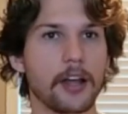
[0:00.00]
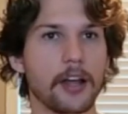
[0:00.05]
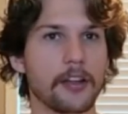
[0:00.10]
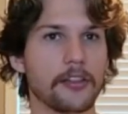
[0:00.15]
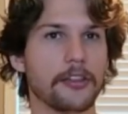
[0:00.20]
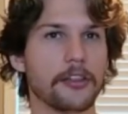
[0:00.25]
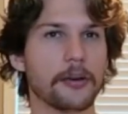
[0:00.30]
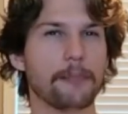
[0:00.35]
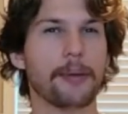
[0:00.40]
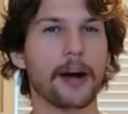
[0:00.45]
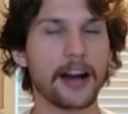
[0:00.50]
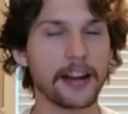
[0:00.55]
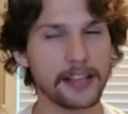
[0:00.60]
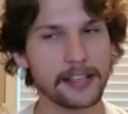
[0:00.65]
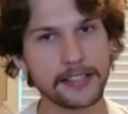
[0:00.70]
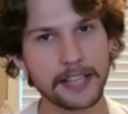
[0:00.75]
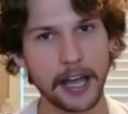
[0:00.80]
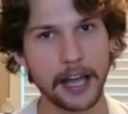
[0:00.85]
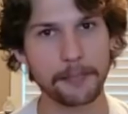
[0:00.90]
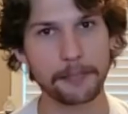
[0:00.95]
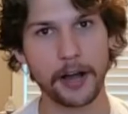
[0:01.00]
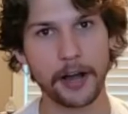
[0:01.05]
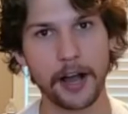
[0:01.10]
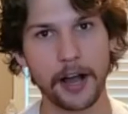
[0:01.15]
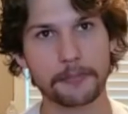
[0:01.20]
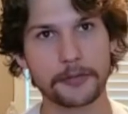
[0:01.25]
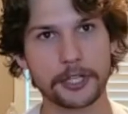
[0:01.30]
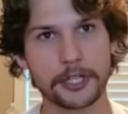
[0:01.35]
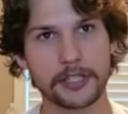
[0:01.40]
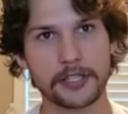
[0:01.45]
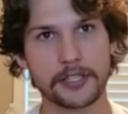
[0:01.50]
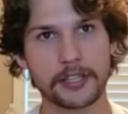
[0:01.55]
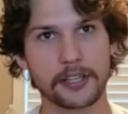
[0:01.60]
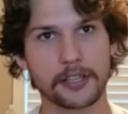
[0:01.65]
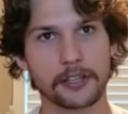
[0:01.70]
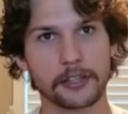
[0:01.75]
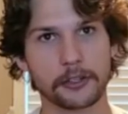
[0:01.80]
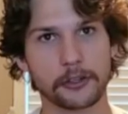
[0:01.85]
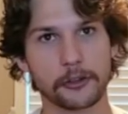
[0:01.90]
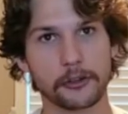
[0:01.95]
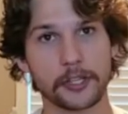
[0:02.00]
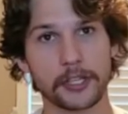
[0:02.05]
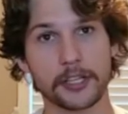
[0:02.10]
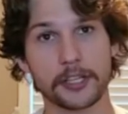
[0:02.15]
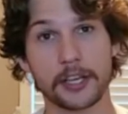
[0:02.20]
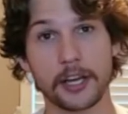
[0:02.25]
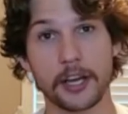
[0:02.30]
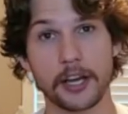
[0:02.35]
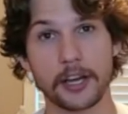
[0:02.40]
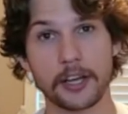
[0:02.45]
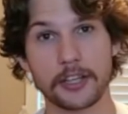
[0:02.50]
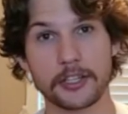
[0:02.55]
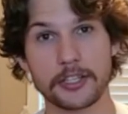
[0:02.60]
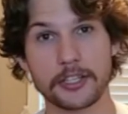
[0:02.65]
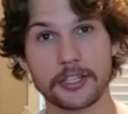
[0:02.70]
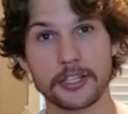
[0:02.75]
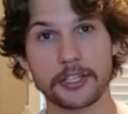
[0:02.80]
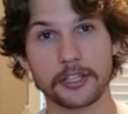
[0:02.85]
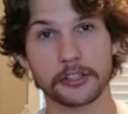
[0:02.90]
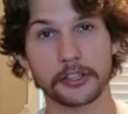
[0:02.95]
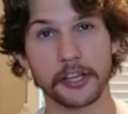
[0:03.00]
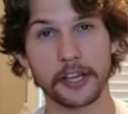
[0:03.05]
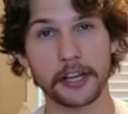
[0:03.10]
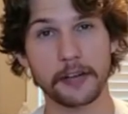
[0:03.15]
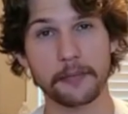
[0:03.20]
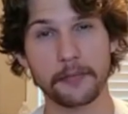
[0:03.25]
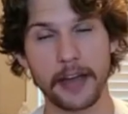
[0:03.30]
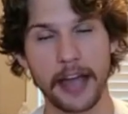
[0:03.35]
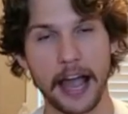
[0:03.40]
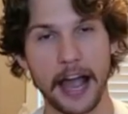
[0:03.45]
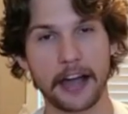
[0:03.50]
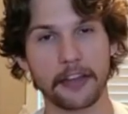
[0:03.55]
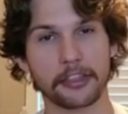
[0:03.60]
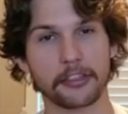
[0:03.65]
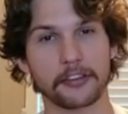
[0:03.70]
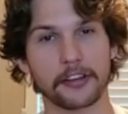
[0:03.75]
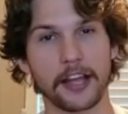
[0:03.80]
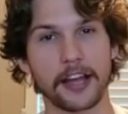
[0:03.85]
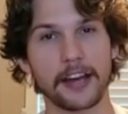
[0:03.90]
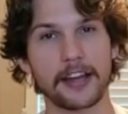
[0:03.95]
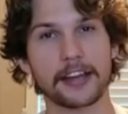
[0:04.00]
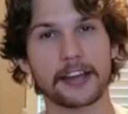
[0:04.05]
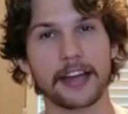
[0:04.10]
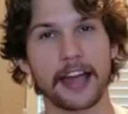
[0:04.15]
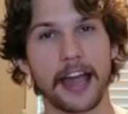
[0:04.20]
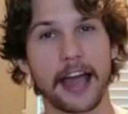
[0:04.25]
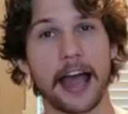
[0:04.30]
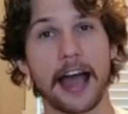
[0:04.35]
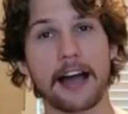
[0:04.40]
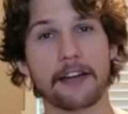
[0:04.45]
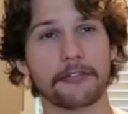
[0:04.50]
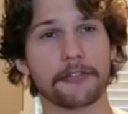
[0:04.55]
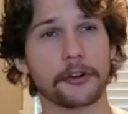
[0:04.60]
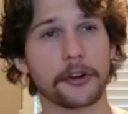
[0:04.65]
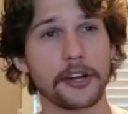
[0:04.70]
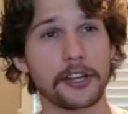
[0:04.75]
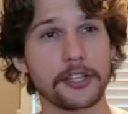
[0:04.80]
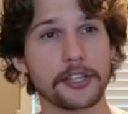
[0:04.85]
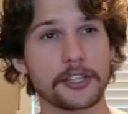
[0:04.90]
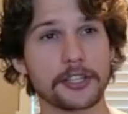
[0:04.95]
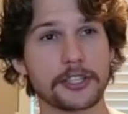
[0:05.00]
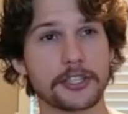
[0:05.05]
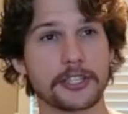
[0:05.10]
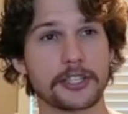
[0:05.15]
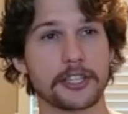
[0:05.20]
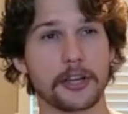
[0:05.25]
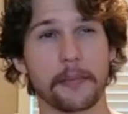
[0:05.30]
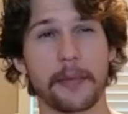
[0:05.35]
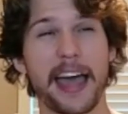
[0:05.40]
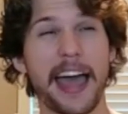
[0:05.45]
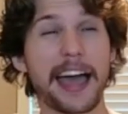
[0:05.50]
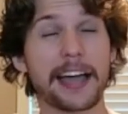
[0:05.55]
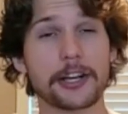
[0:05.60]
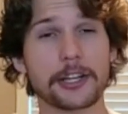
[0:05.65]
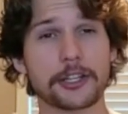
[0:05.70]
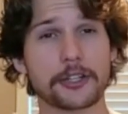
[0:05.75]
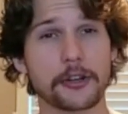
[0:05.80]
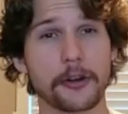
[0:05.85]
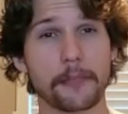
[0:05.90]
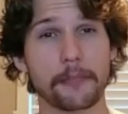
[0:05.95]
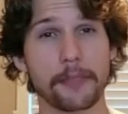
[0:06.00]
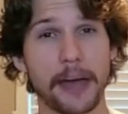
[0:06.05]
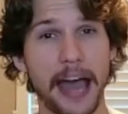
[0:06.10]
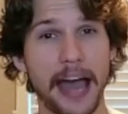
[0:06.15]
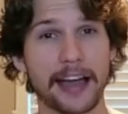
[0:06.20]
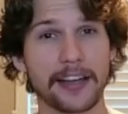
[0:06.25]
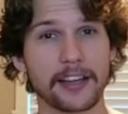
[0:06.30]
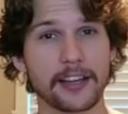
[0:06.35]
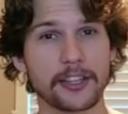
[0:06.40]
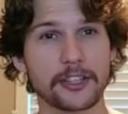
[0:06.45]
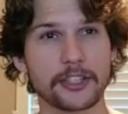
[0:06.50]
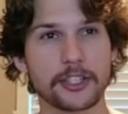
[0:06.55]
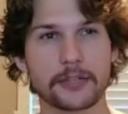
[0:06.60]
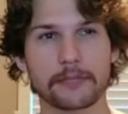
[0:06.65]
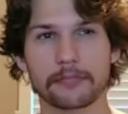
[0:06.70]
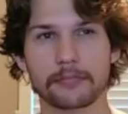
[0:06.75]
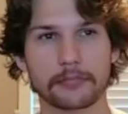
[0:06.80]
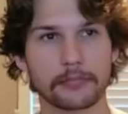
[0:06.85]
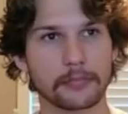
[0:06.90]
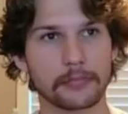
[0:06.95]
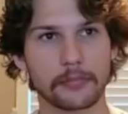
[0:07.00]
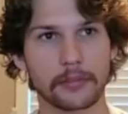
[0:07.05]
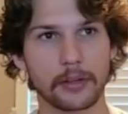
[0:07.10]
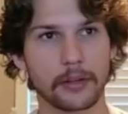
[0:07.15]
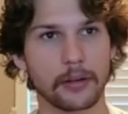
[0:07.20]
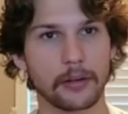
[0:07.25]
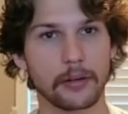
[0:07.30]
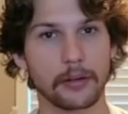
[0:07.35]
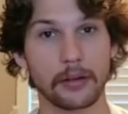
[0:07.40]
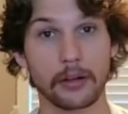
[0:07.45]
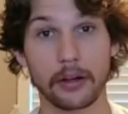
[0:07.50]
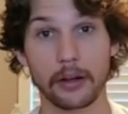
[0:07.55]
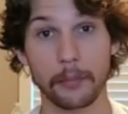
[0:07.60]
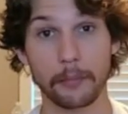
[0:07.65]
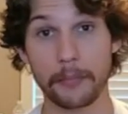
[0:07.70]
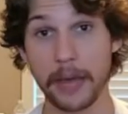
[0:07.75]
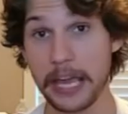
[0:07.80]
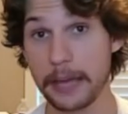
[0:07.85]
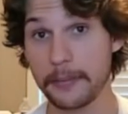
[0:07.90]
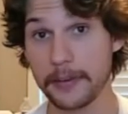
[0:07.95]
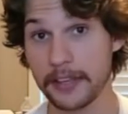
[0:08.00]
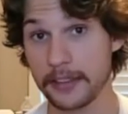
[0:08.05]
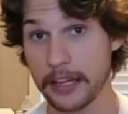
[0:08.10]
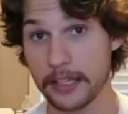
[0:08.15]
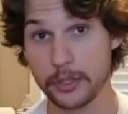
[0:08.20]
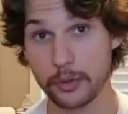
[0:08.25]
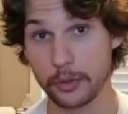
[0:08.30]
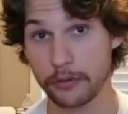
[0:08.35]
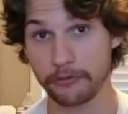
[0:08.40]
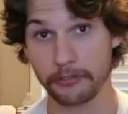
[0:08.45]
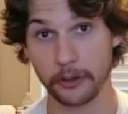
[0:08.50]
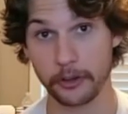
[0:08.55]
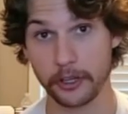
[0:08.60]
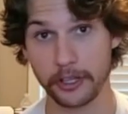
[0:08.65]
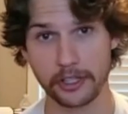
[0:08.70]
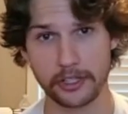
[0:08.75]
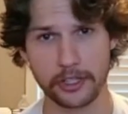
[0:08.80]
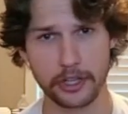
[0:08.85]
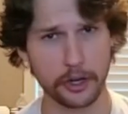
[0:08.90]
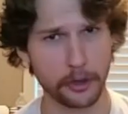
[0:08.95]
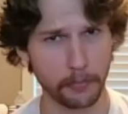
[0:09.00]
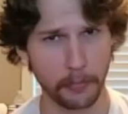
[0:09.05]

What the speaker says: The body type options included slim, athletic, average, some extra baggage. Maybe that's referring to your